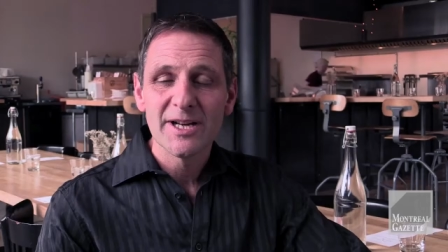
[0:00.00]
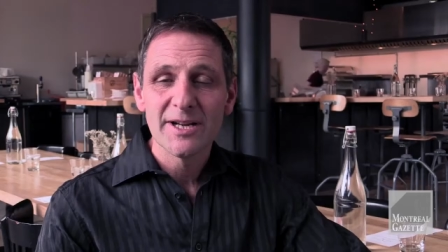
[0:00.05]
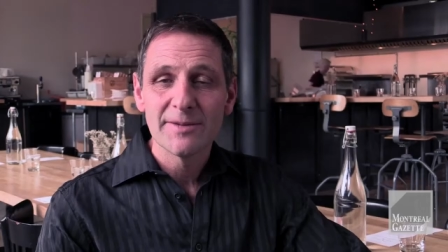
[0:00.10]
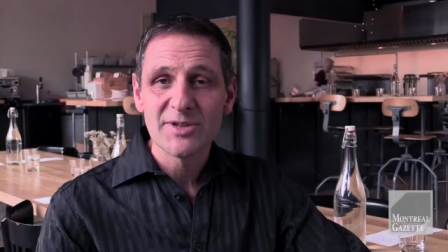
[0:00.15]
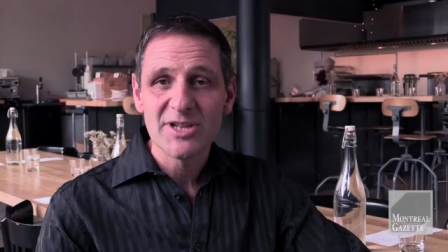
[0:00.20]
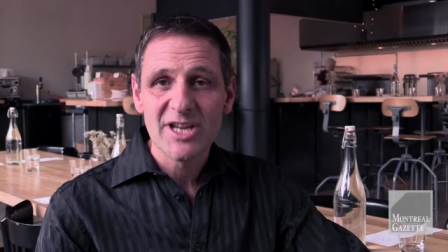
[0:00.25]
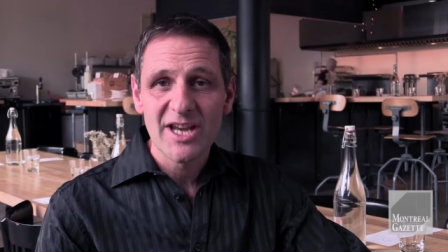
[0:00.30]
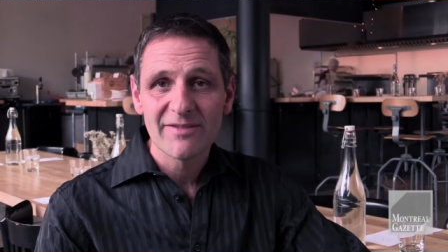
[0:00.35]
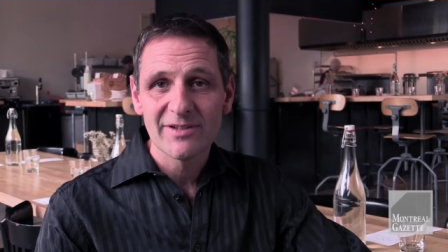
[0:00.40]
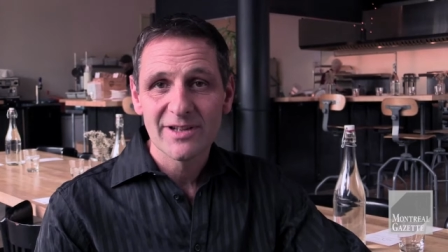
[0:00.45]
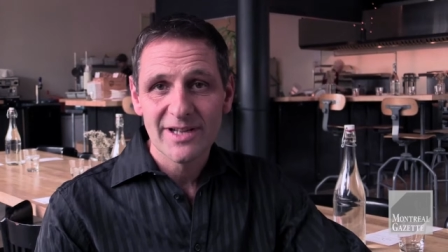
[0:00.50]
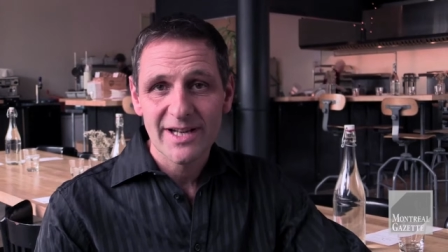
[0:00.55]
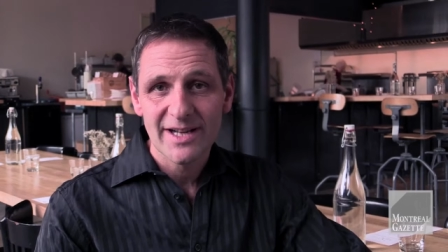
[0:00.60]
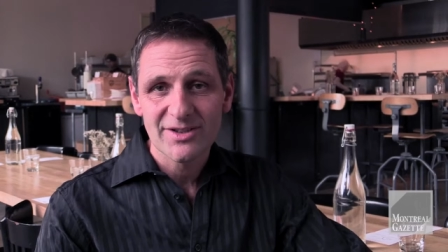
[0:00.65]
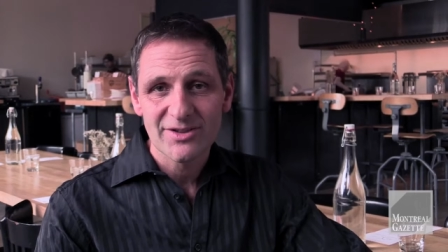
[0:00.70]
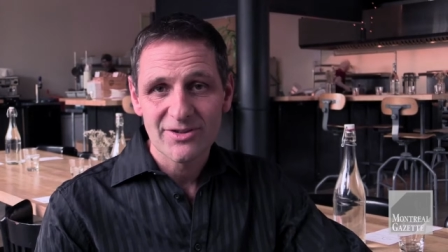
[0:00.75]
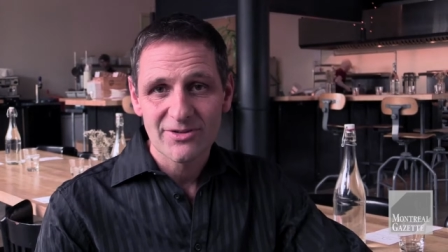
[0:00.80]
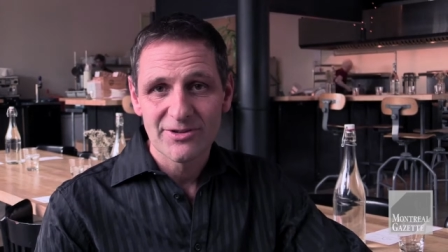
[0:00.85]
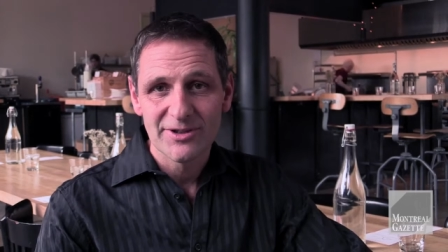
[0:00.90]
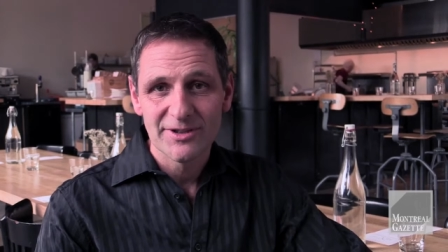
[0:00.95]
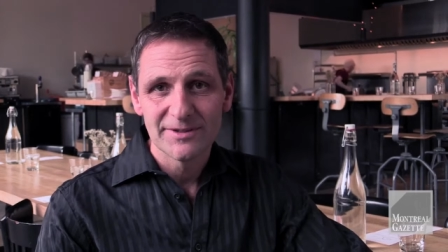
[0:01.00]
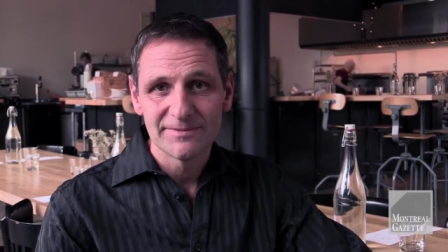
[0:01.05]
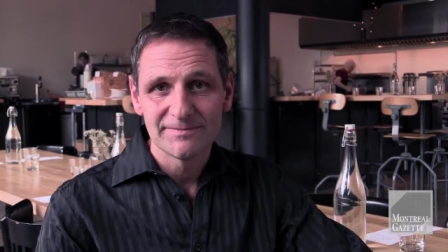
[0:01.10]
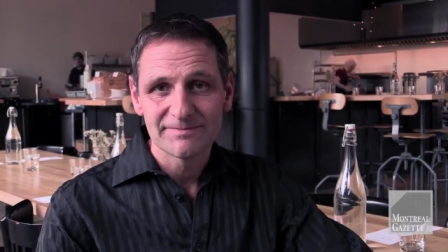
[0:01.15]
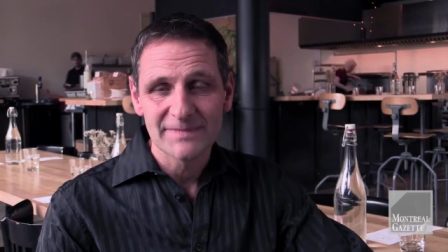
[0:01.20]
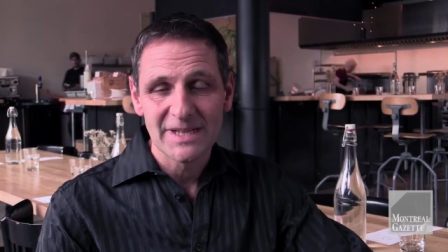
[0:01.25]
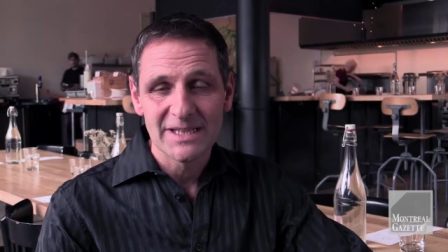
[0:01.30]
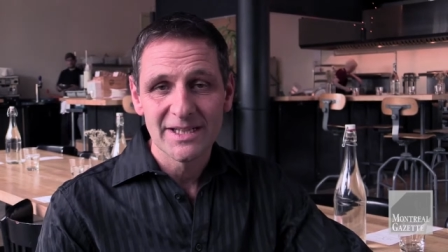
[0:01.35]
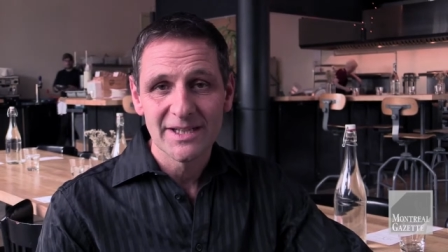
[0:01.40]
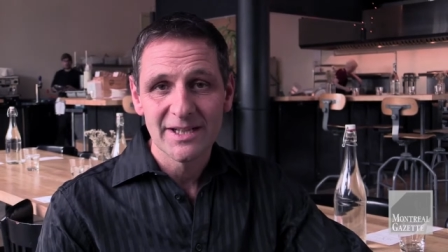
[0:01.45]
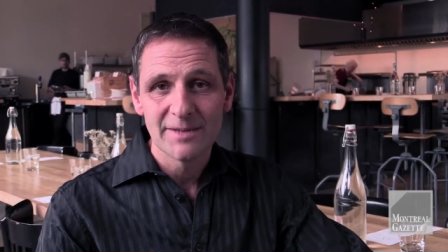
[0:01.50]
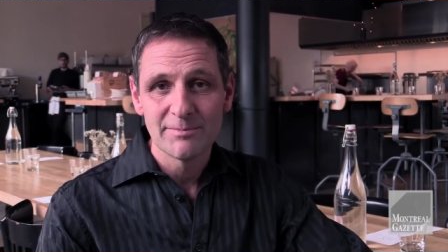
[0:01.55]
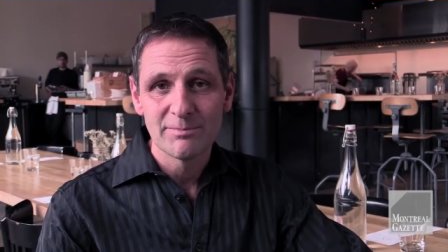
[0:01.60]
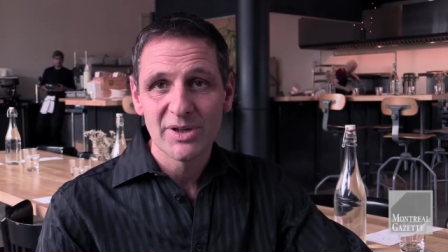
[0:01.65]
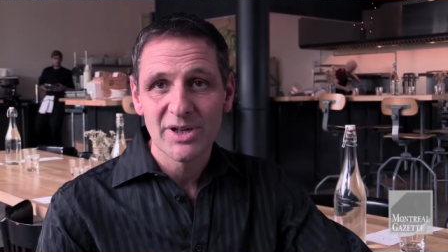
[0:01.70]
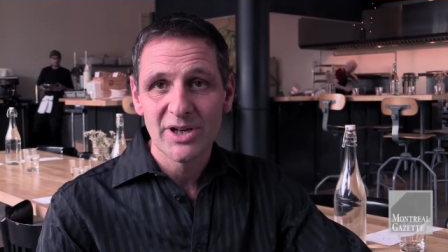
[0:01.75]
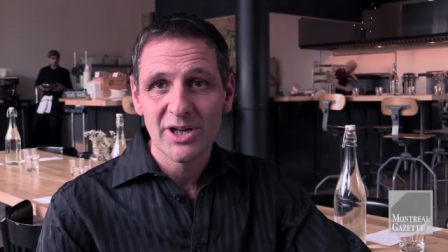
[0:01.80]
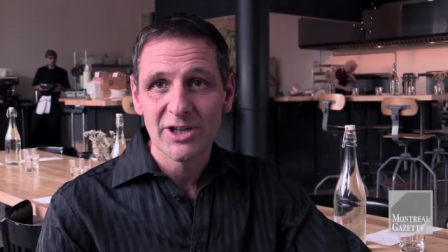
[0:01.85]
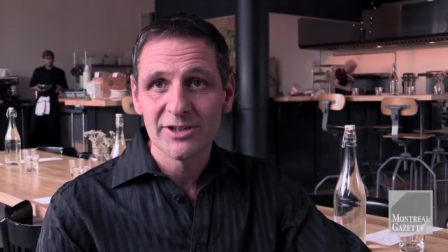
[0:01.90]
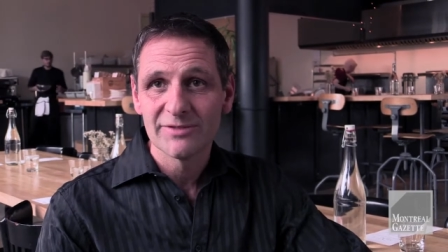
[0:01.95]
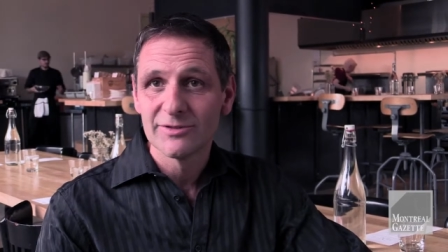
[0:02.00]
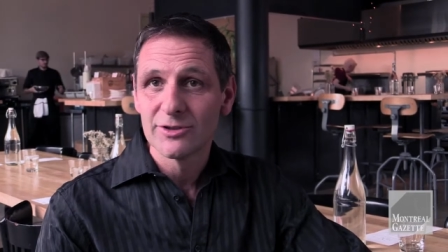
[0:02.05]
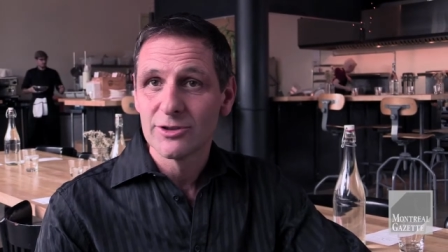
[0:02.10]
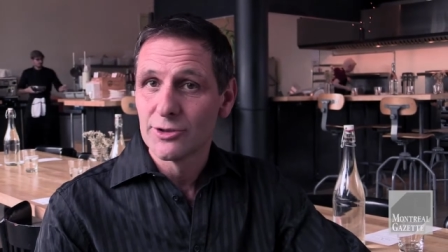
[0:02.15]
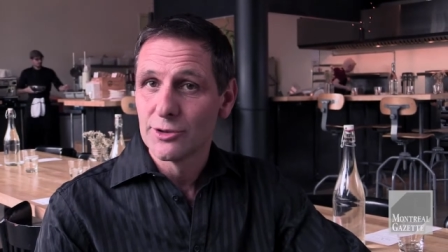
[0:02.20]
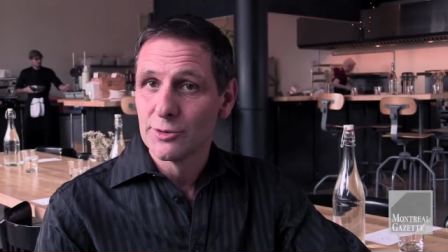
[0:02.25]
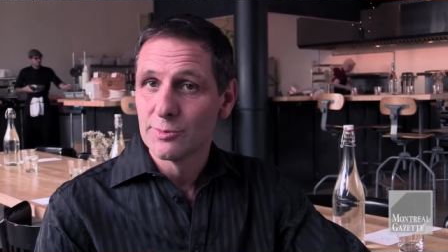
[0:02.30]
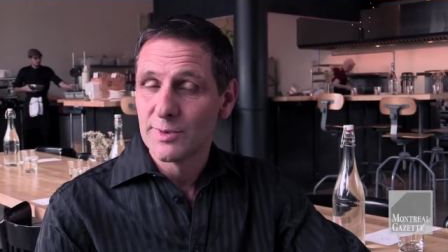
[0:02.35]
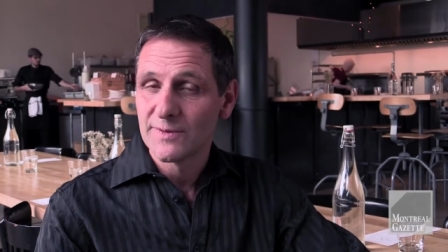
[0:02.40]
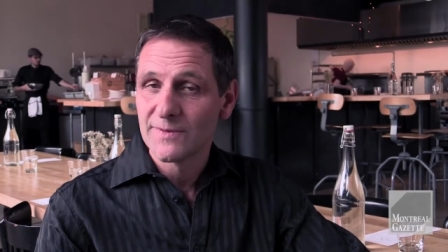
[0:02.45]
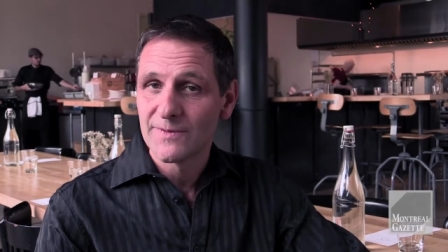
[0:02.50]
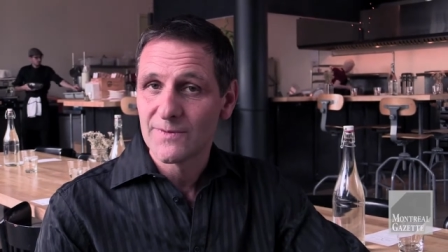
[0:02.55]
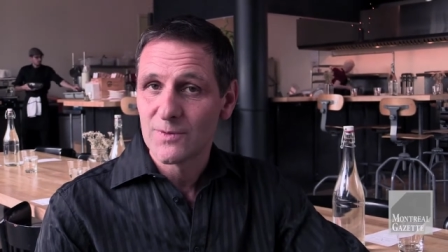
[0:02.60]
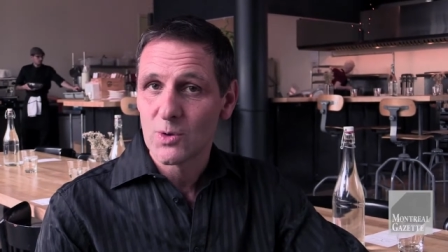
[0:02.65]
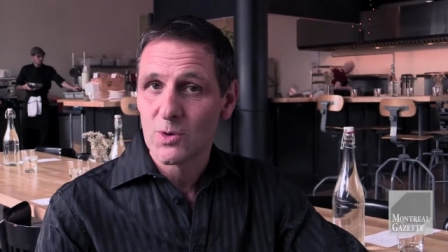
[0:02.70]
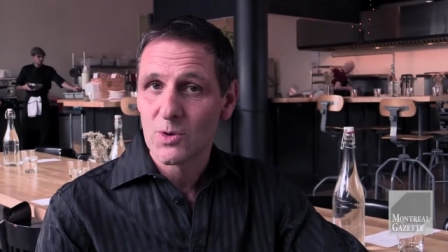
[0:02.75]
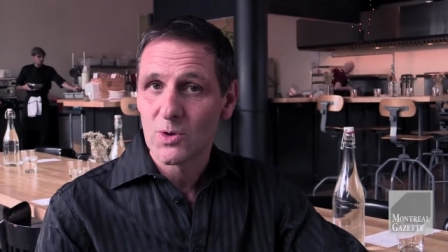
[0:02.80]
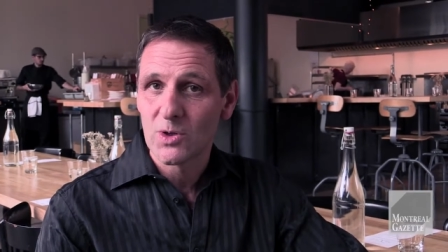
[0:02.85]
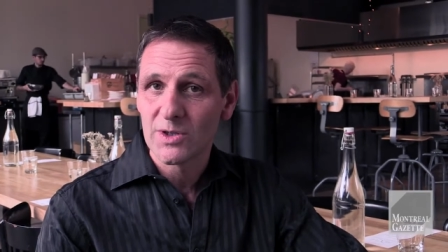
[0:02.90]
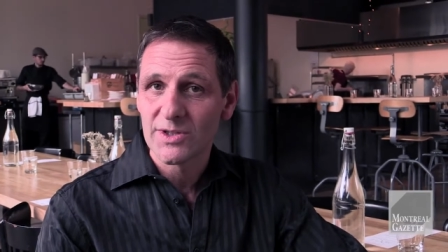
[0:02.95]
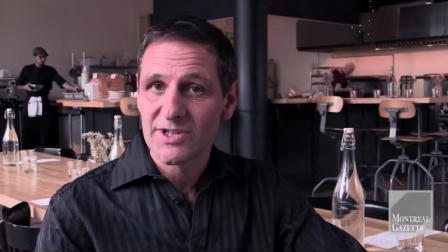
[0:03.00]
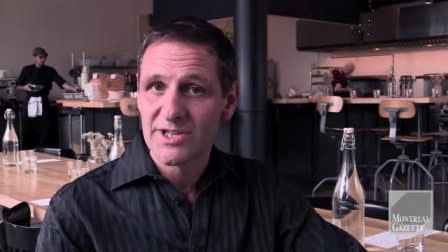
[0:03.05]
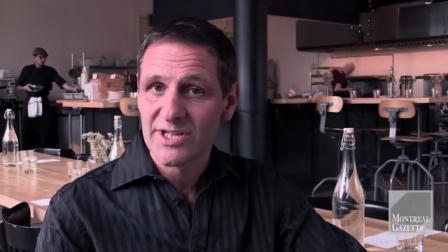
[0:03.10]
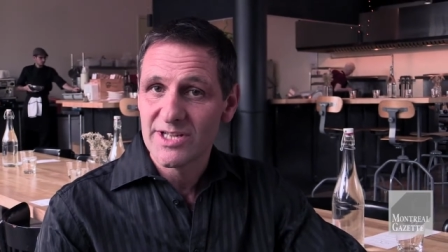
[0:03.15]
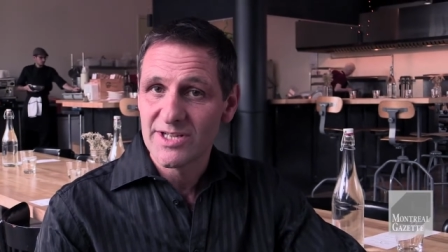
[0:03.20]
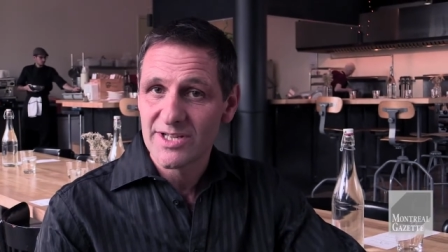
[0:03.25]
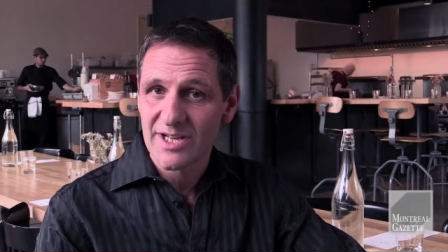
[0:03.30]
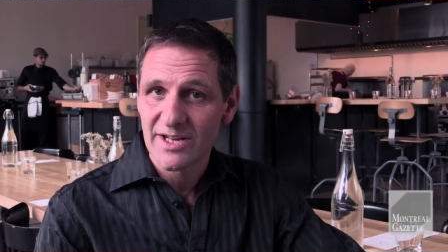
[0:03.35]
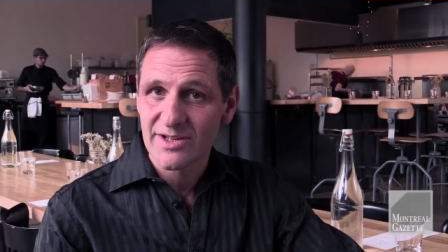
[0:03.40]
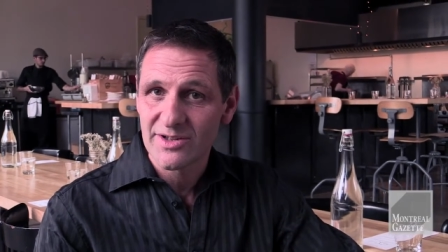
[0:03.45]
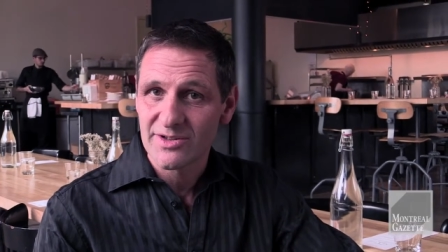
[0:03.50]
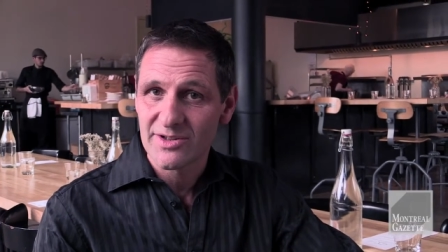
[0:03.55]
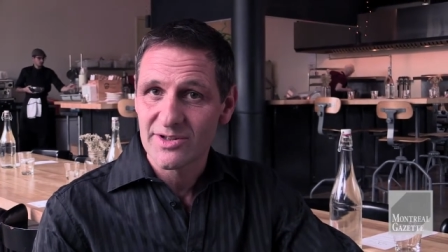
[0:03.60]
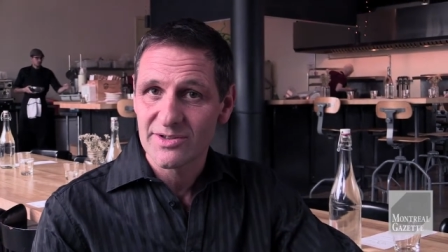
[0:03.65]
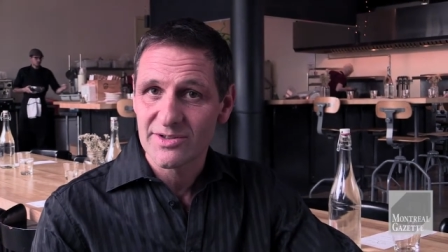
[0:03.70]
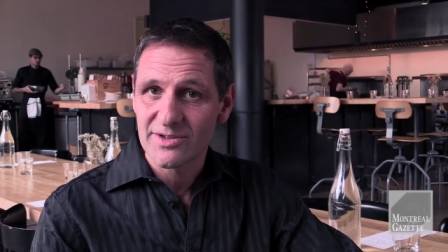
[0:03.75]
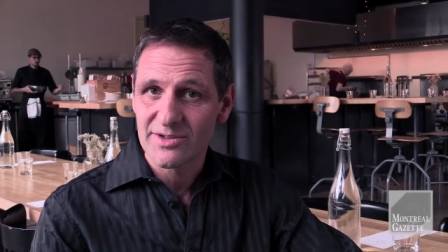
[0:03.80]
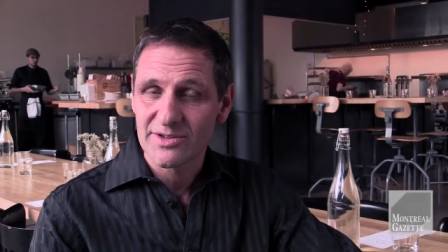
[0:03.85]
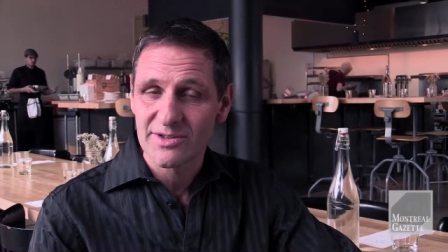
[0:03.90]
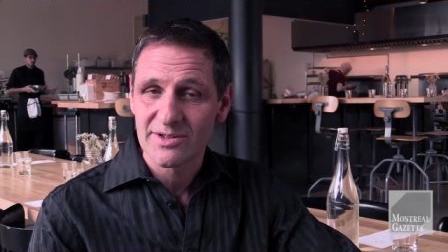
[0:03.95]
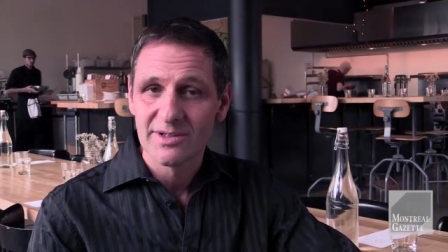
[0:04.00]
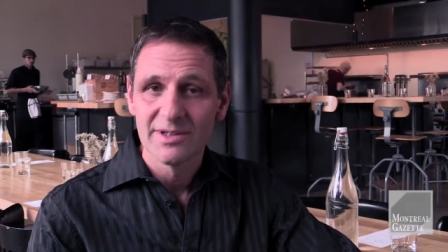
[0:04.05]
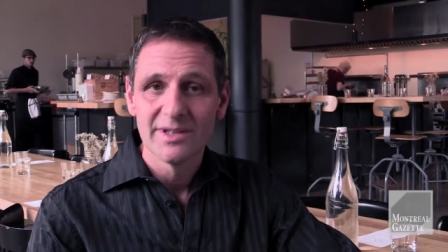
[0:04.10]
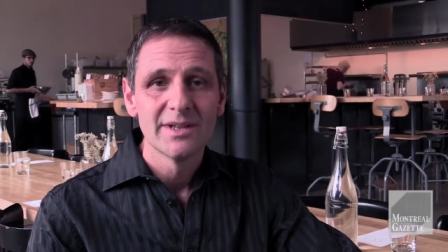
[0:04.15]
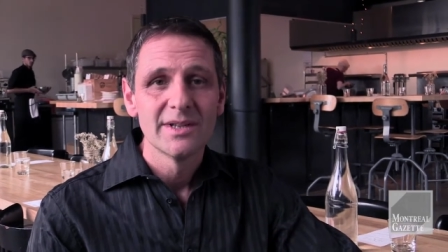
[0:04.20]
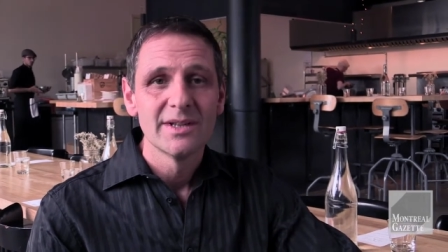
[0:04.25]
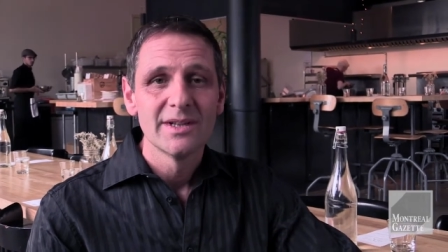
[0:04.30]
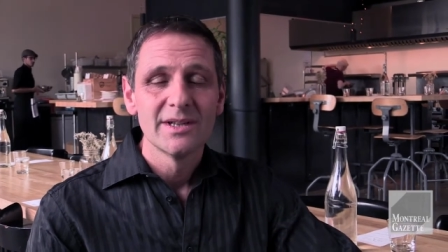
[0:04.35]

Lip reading: name's Kevin Gascoyne, and I'm part of a group of four tea tasters.